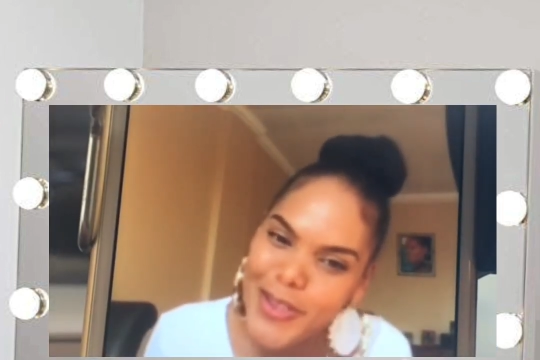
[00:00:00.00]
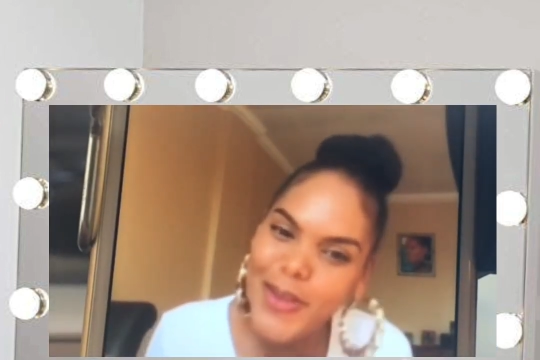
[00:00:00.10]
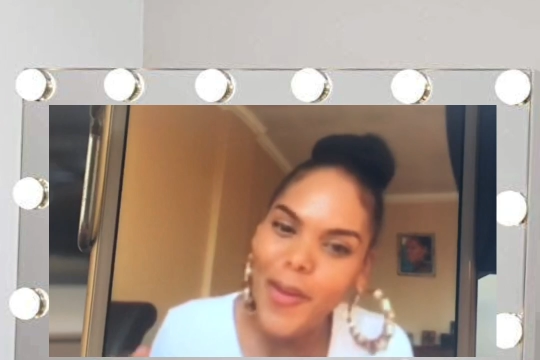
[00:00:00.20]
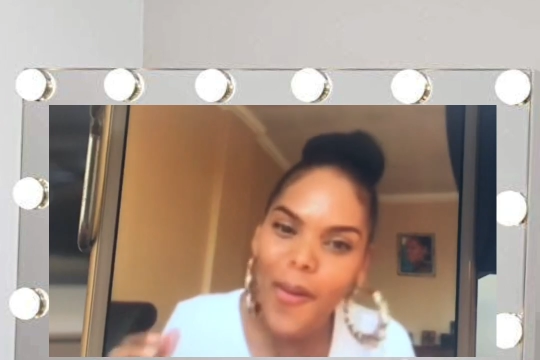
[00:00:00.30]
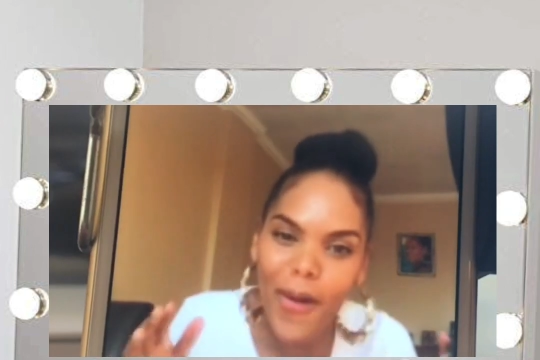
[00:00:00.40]

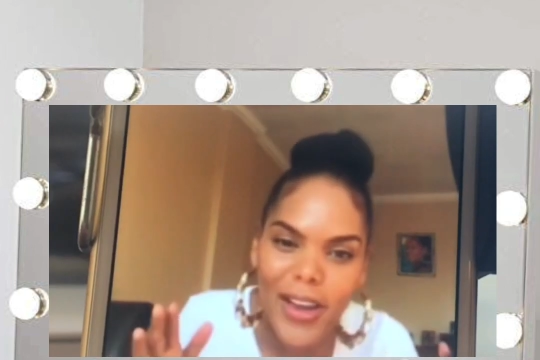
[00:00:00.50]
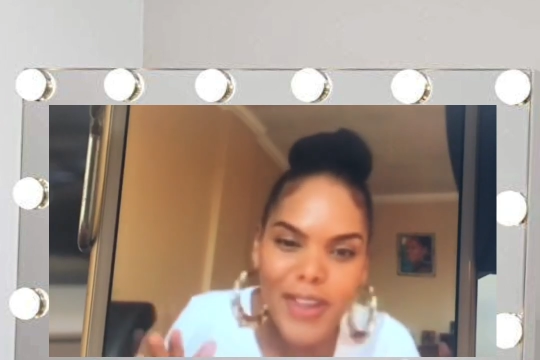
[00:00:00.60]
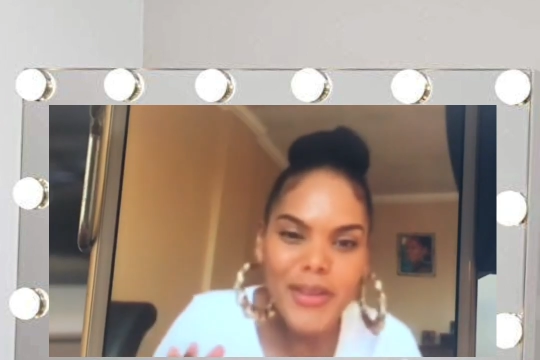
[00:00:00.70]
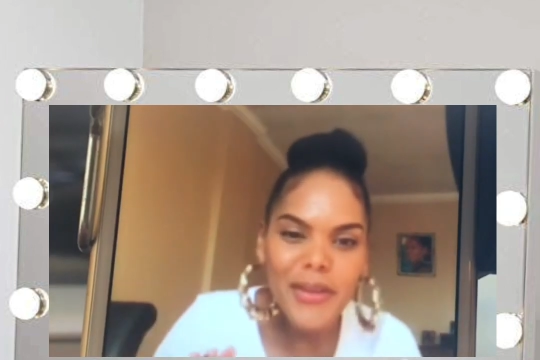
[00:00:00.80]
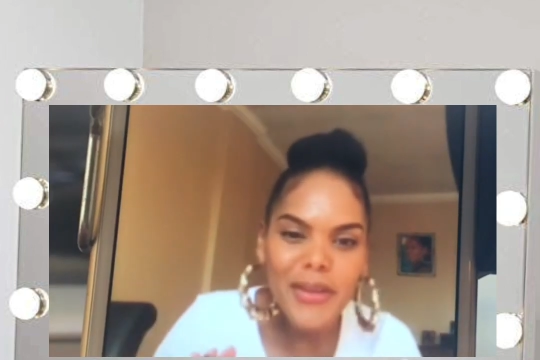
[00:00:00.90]
So all you
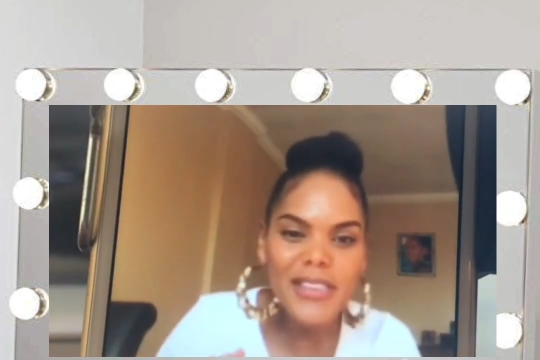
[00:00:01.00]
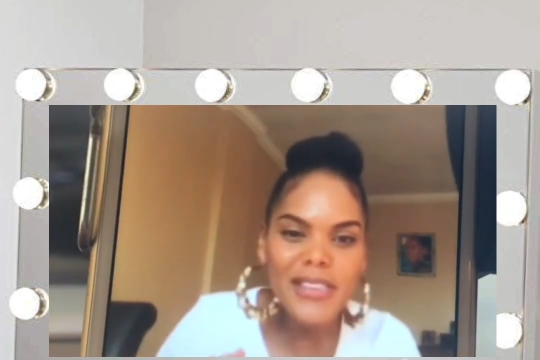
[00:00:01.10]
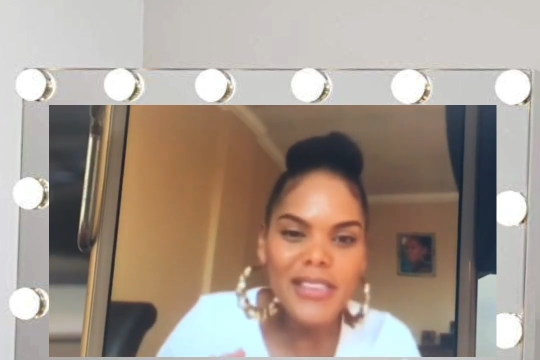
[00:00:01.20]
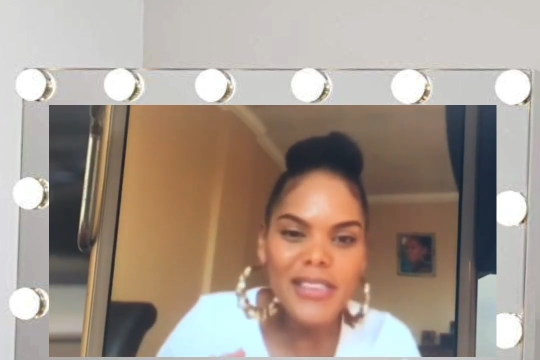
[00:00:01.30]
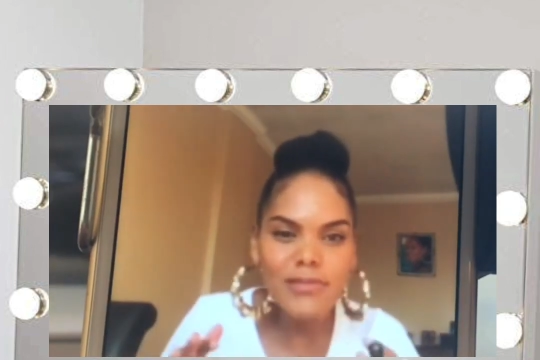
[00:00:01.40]
do is you
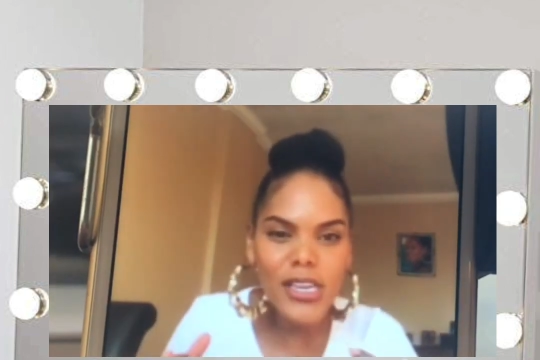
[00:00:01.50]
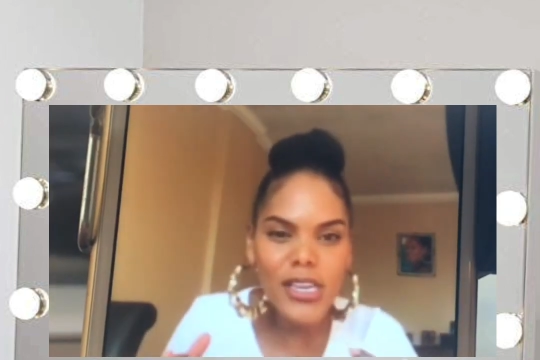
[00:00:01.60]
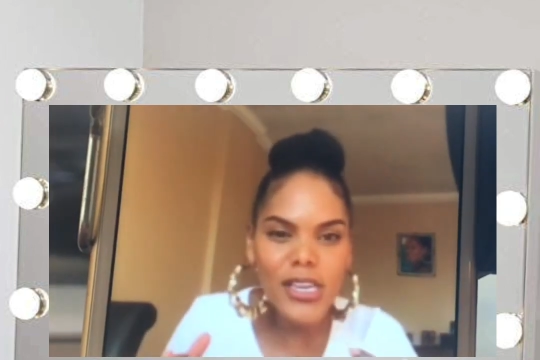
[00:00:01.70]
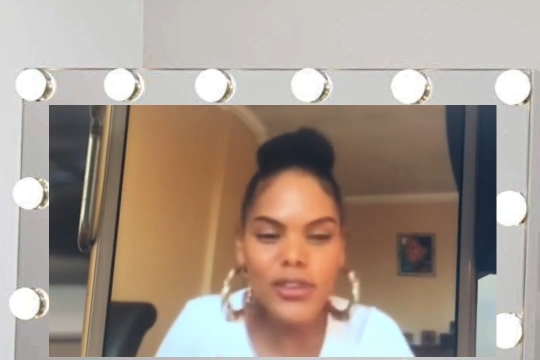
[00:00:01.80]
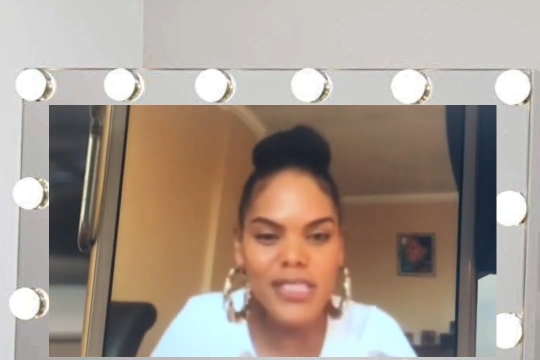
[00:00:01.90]
just make
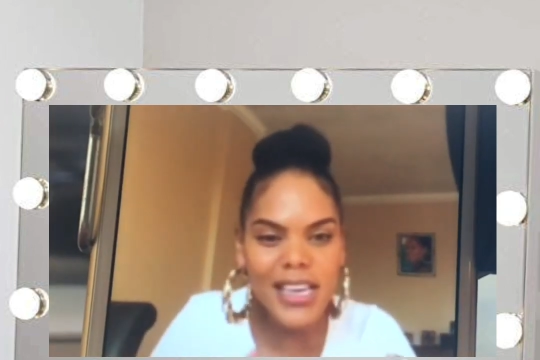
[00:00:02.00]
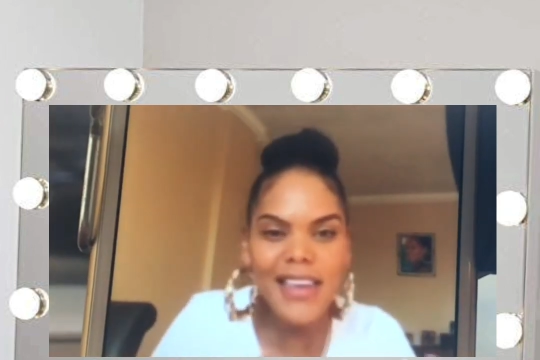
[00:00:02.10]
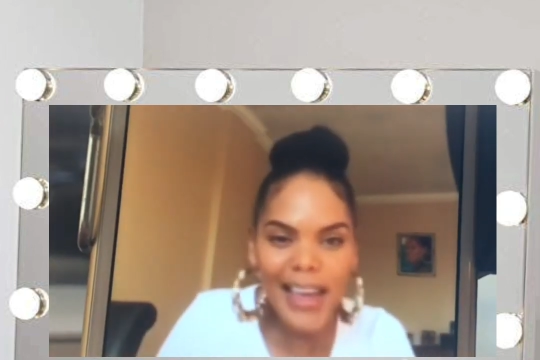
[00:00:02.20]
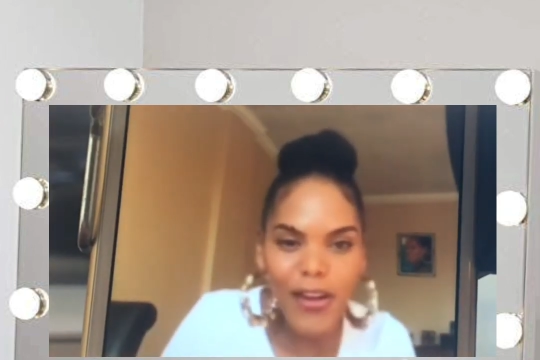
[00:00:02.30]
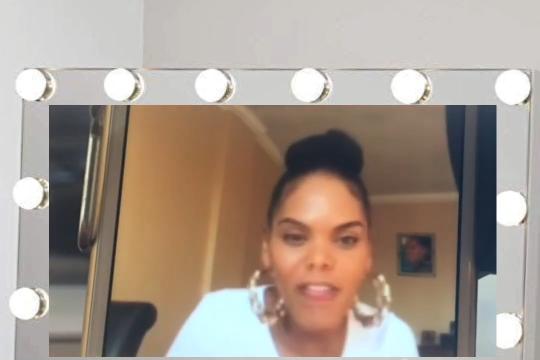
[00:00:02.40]
sure you
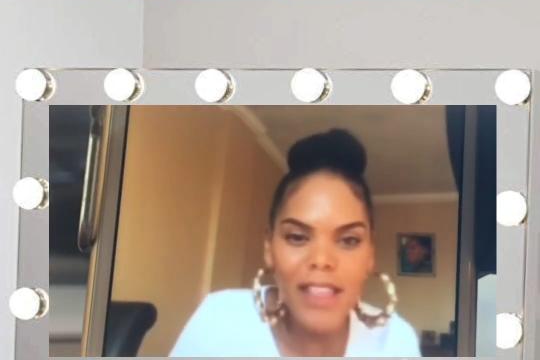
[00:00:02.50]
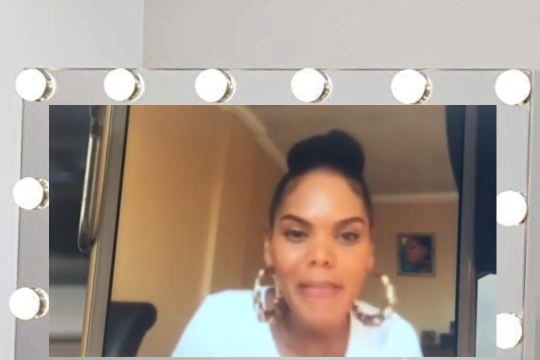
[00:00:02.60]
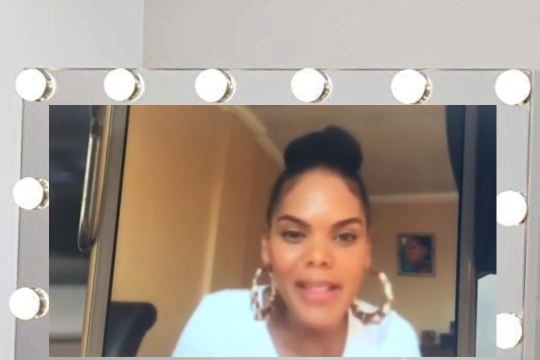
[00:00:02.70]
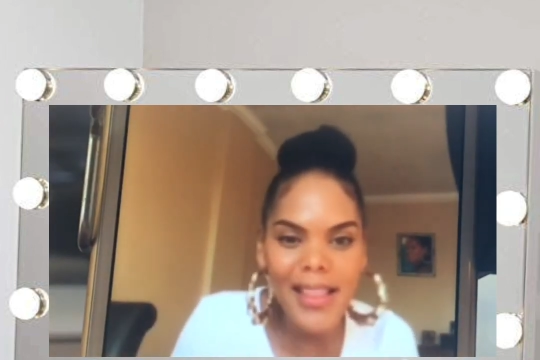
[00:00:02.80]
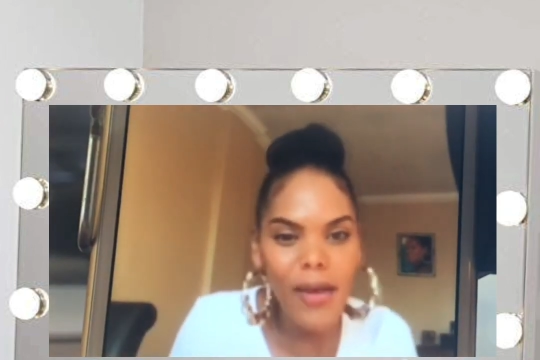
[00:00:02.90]
take care of
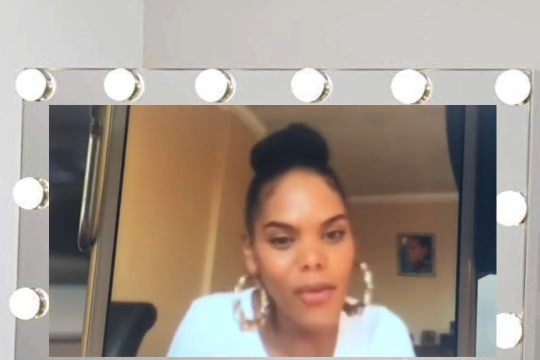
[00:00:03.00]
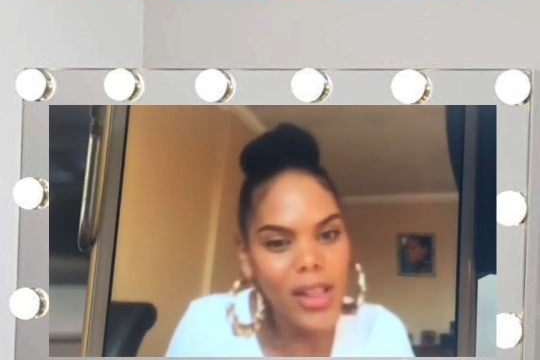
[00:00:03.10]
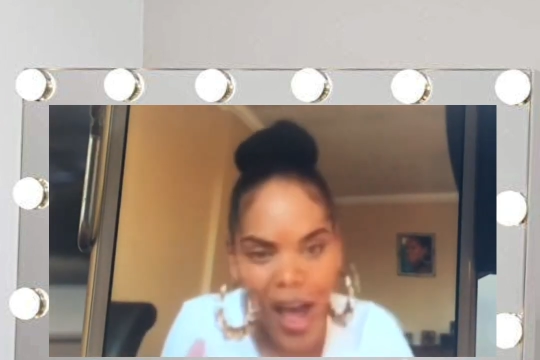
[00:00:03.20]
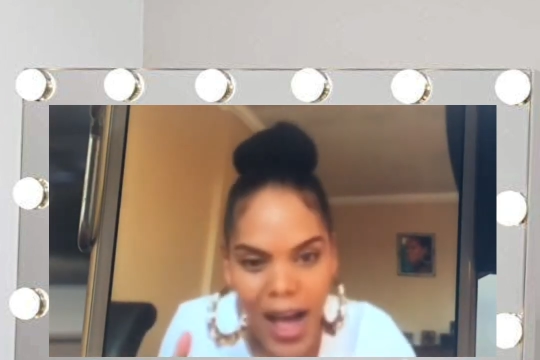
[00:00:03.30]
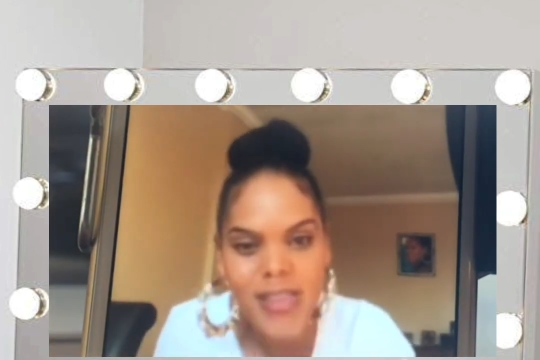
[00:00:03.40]
them, and they
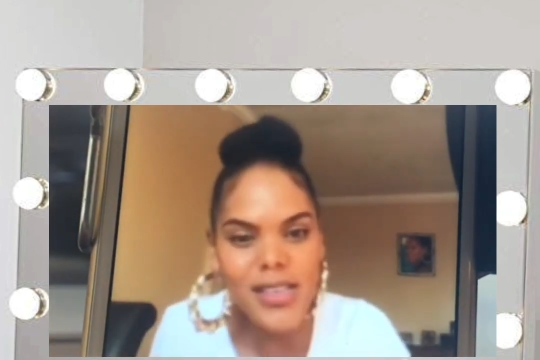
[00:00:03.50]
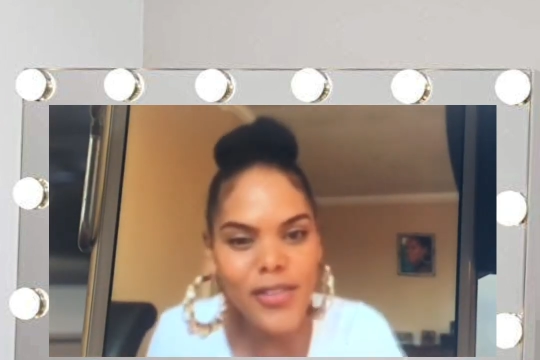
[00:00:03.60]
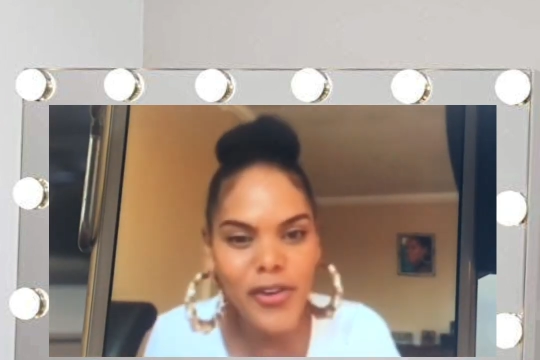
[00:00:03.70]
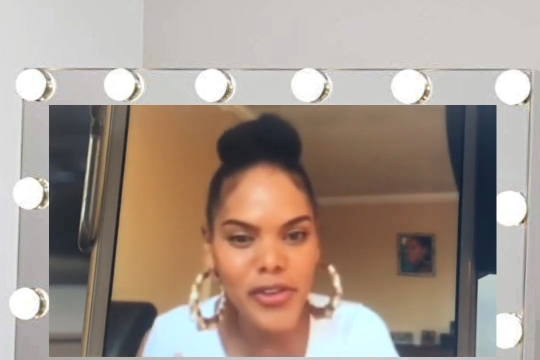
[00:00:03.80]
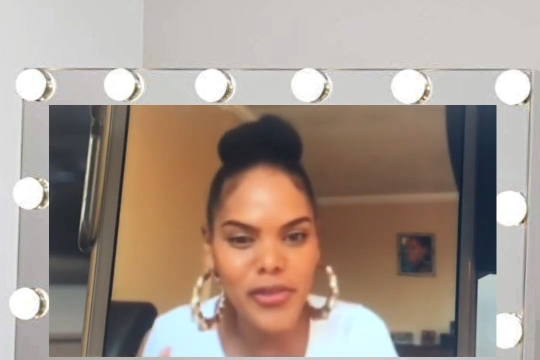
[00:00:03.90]
will
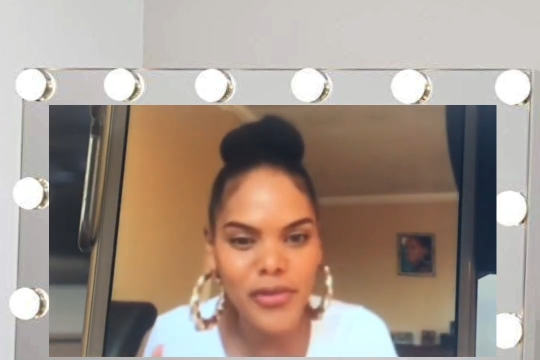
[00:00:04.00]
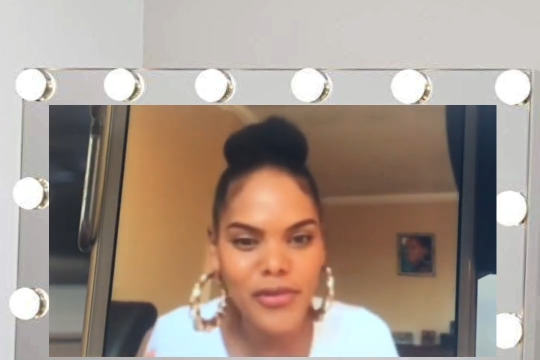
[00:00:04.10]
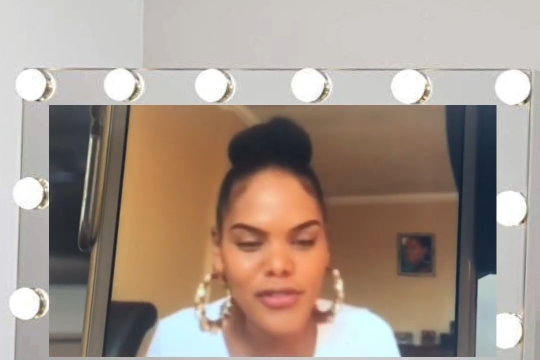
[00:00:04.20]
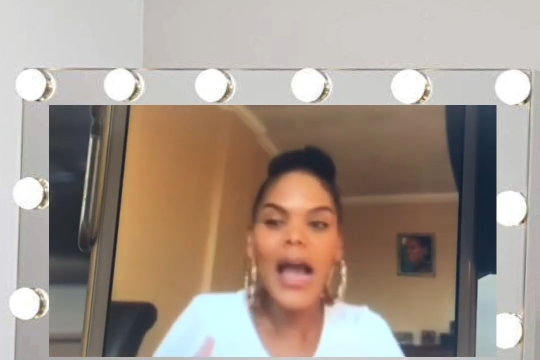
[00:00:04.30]
ask for you.